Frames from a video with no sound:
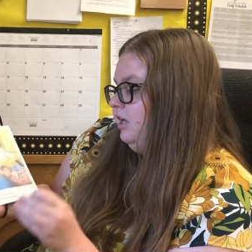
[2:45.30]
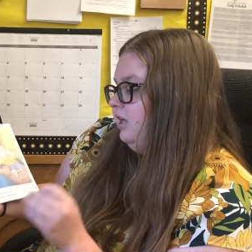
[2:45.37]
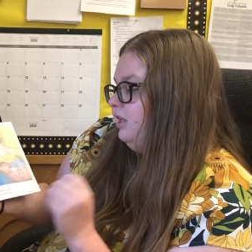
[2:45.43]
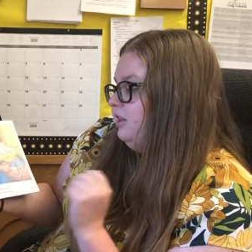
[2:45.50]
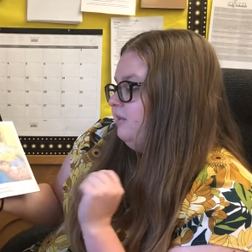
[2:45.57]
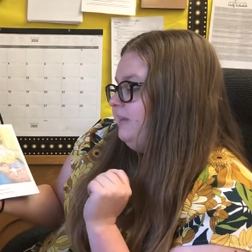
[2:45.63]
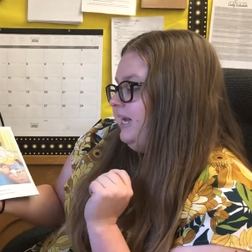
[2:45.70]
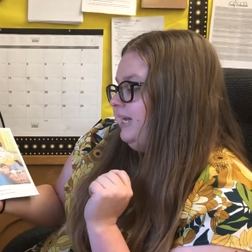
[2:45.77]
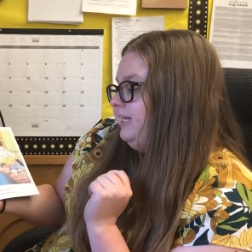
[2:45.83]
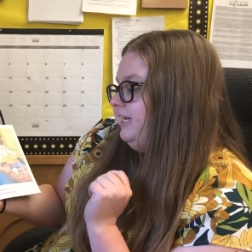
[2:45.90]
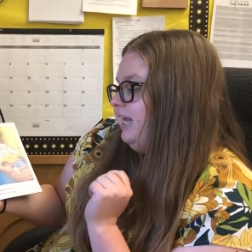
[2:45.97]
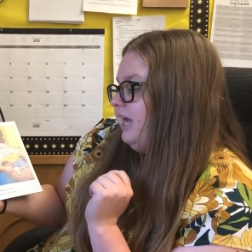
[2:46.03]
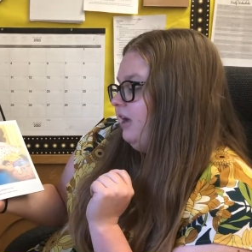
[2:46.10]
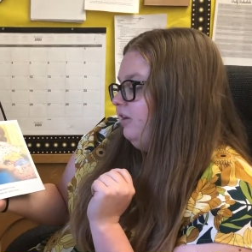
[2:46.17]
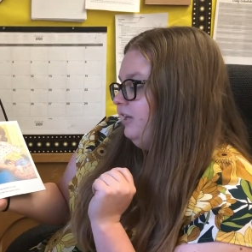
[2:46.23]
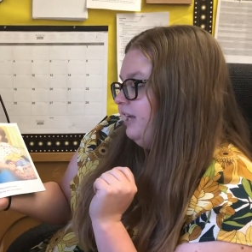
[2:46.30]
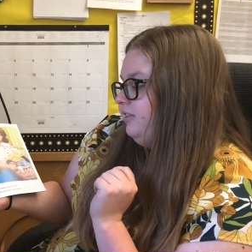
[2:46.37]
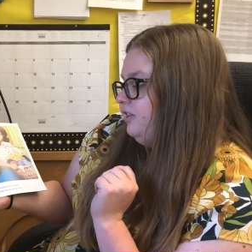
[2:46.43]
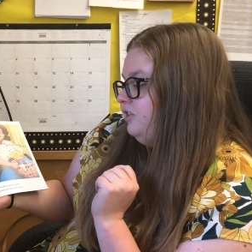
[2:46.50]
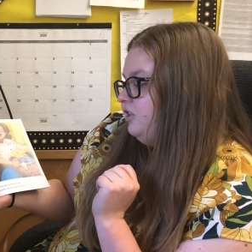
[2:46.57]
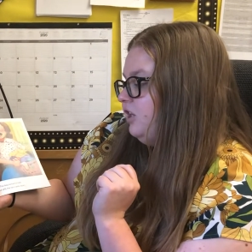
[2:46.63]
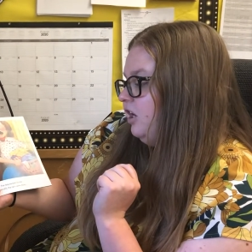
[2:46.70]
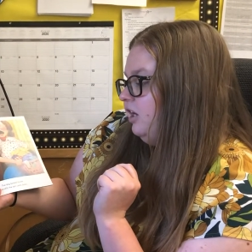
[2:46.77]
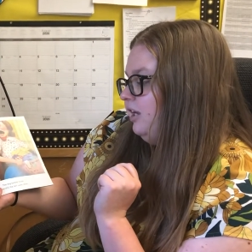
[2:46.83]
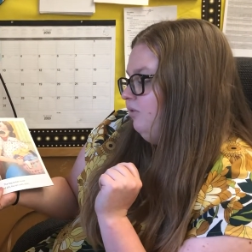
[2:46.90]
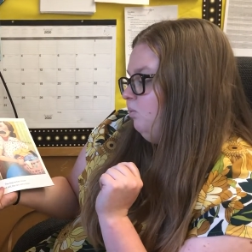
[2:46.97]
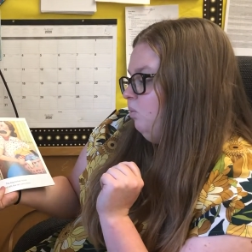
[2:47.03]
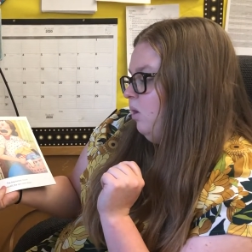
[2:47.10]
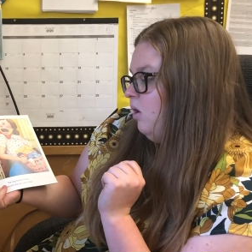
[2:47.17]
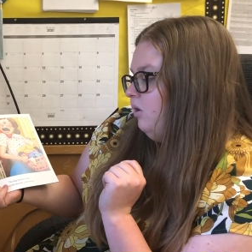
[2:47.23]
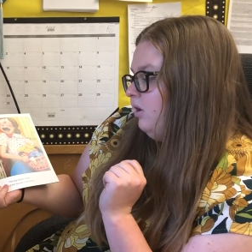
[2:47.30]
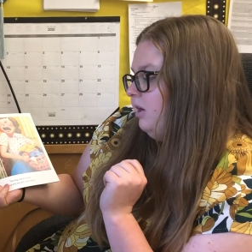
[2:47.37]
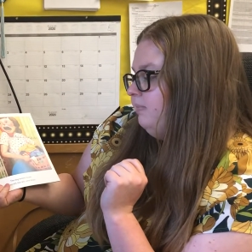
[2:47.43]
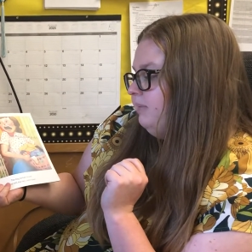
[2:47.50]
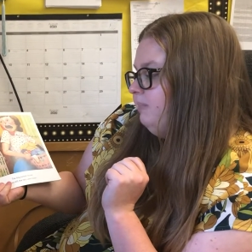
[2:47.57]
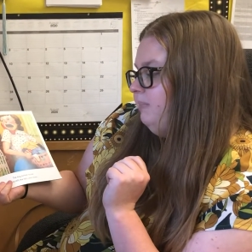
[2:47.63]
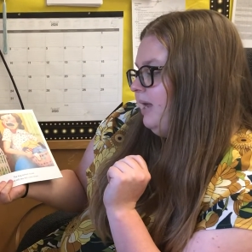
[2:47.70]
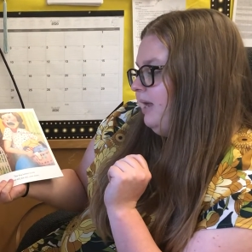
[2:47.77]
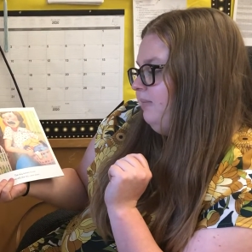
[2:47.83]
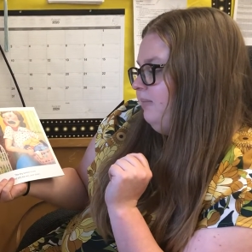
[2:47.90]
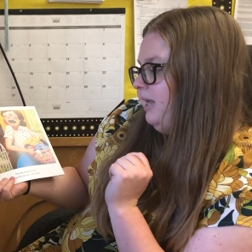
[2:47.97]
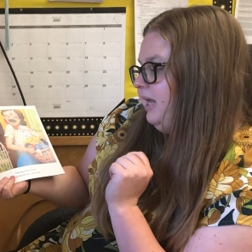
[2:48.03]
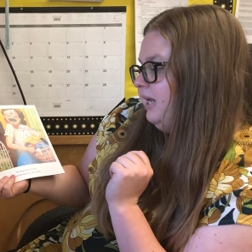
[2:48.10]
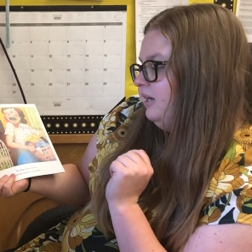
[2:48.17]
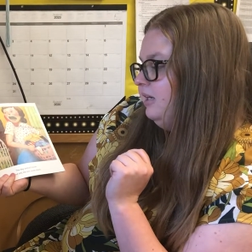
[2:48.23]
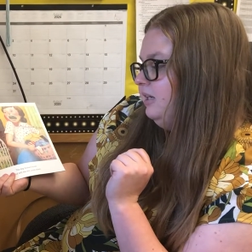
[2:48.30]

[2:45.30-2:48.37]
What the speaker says: The man yelled at the dog and woke up the baby.